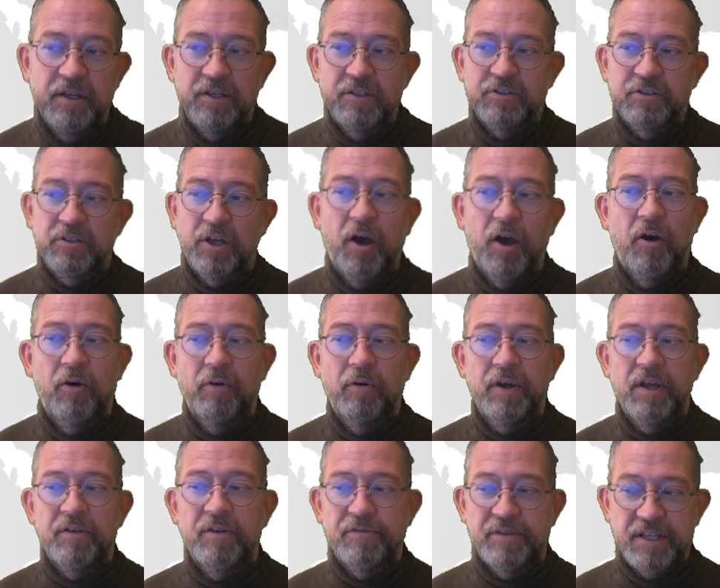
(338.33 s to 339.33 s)
So
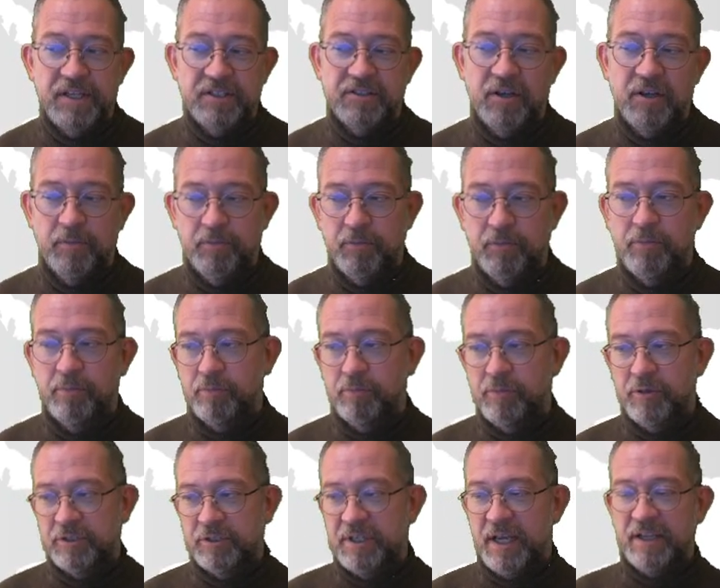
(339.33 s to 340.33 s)
if it's some
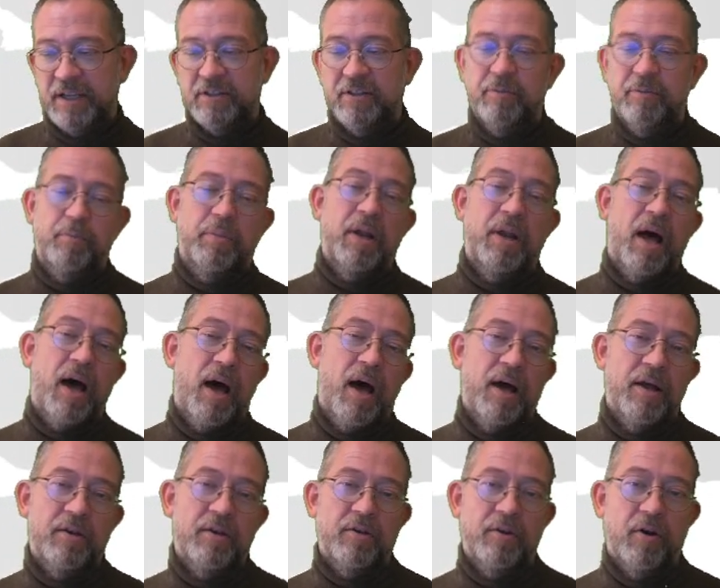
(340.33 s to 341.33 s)
protected
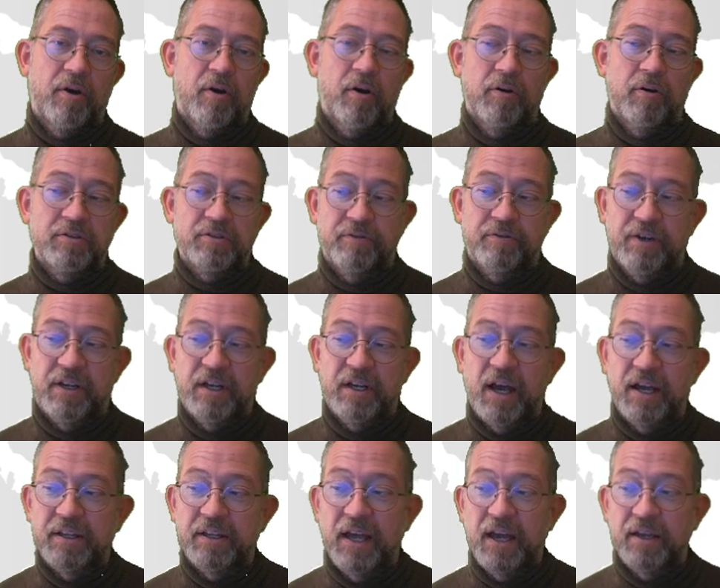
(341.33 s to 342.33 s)
plant or something
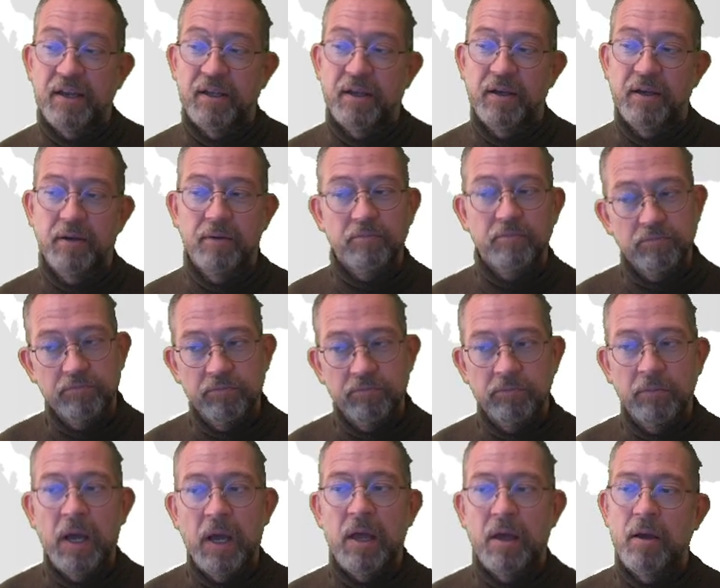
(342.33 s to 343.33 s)
like that, hmm,
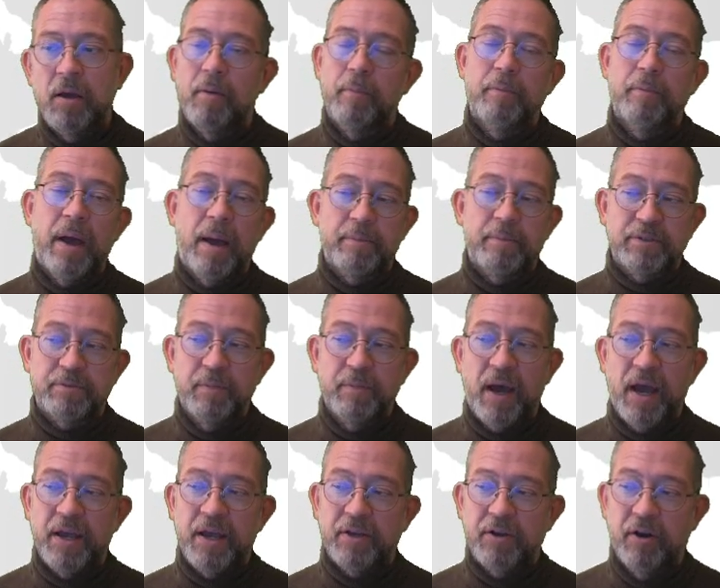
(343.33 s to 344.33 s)
maps
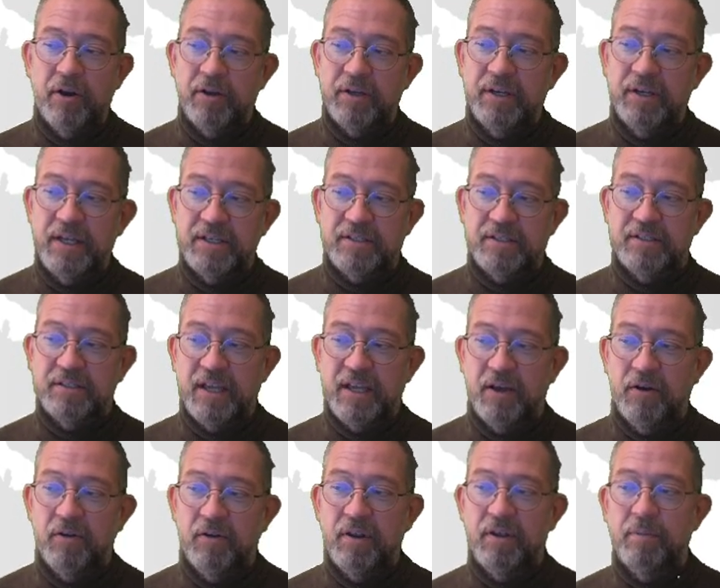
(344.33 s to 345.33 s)
might not
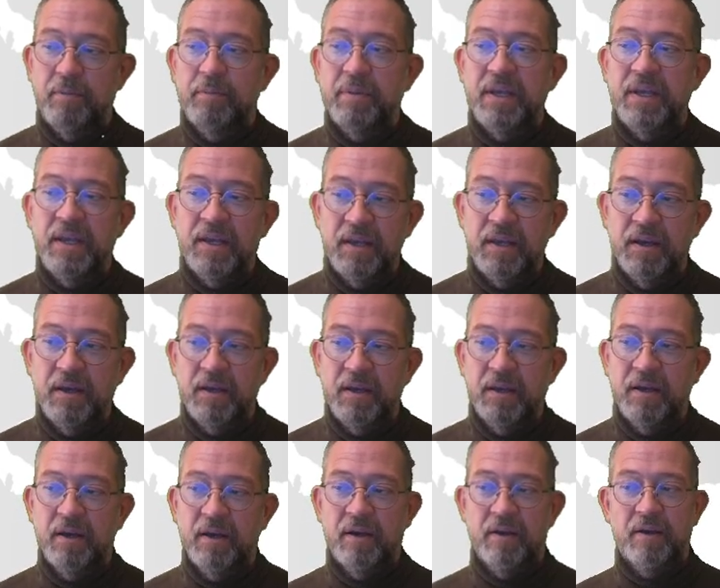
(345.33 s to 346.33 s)
necessarily be
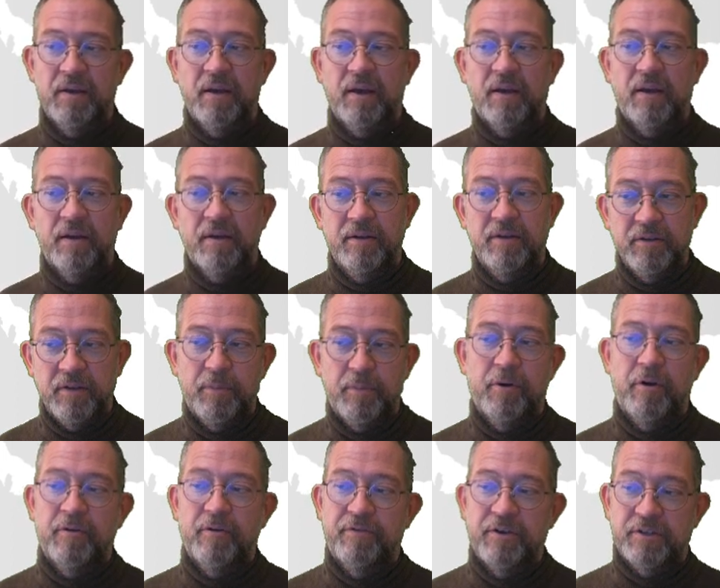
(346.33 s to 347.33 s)
the
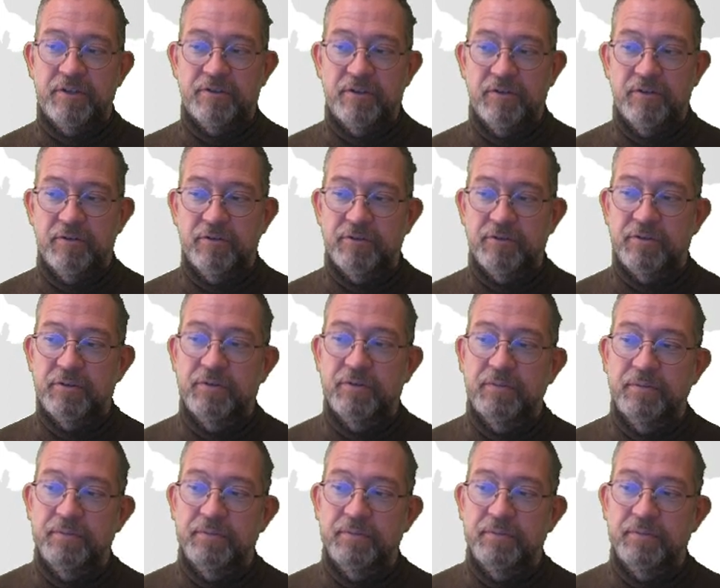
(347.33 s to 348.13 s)
perfect solution.